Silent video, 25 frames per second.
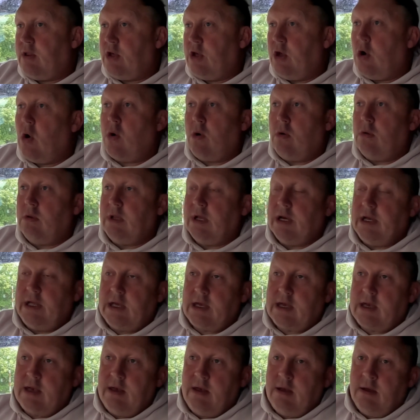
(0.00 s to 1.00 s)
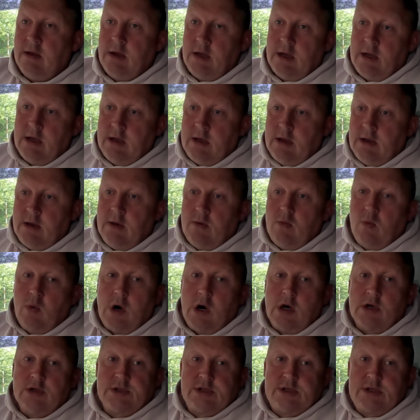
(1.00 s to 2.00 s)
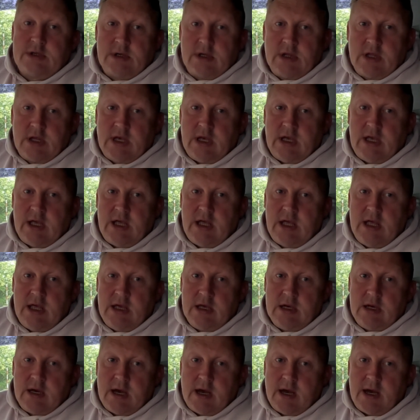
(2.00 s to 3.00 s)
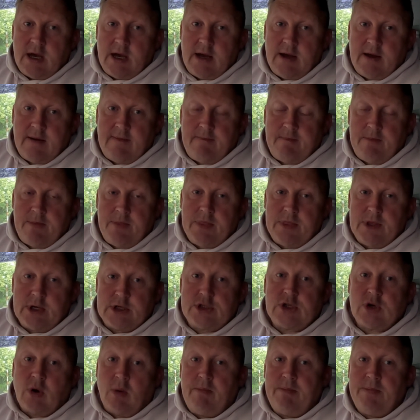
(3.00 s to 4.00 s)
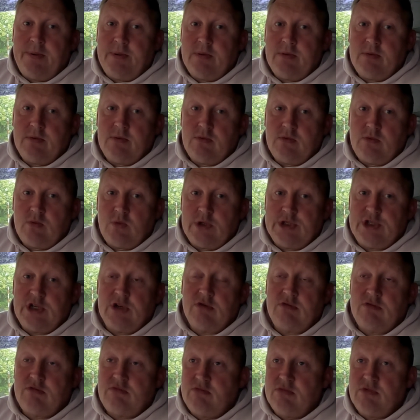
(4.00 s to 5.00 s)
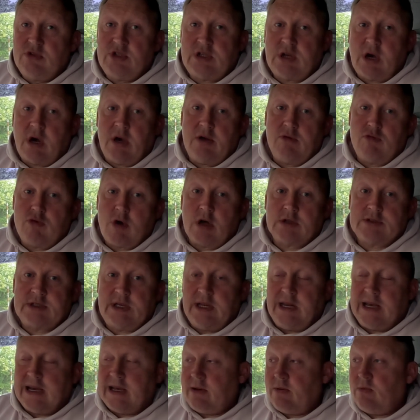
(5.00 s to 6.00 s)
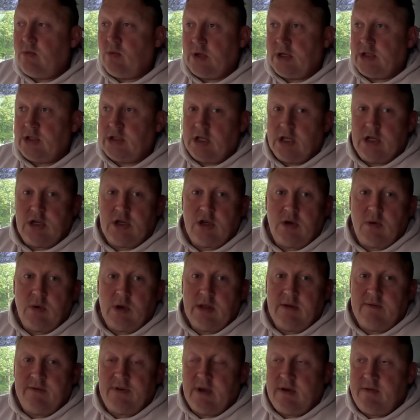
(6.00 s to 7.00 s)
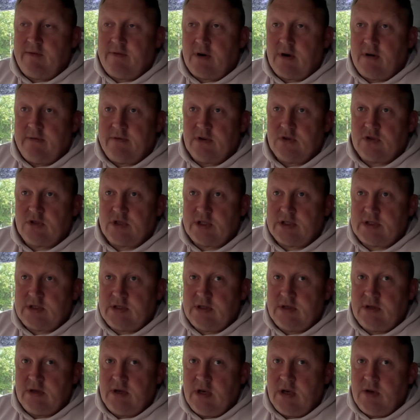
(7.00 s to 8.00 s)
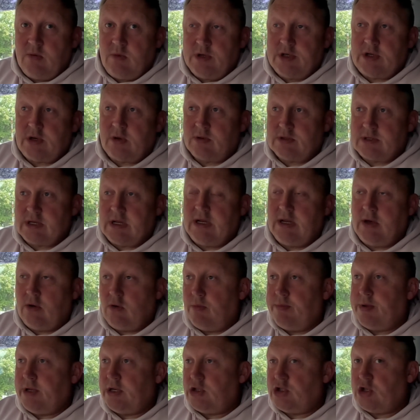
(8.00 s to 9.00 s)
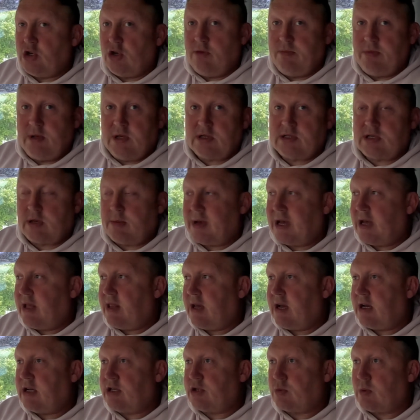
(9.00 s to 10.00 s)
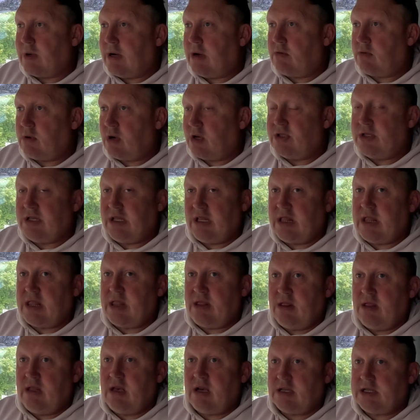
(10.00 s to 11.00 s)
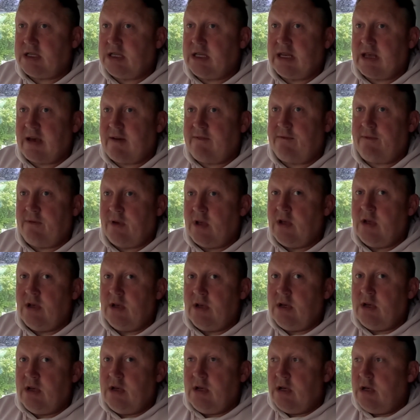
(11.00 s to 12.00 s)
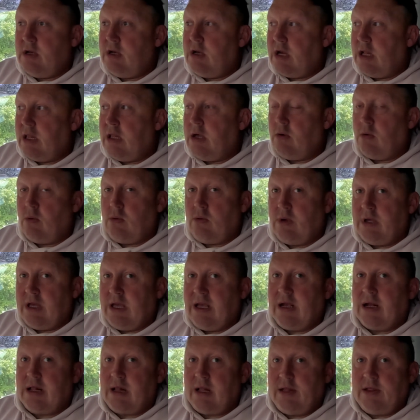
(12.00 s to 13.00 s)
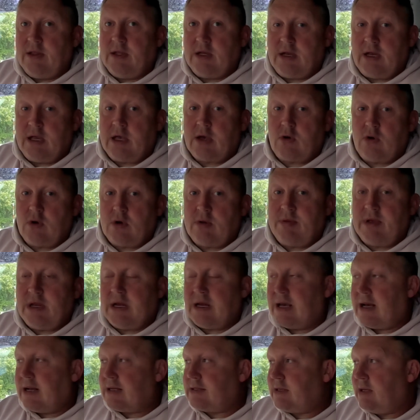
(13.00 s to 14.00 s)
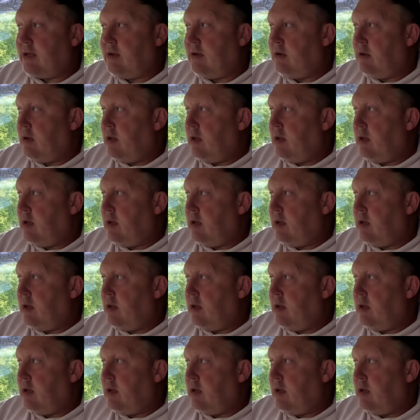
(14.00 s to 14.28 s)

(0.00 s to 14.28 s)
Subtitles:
the oil leak was the sump, which had started rotting out, which they do on the Fiat 500s, which I was a little bit dubious about that as well. I did have a little inkling that it could have been that,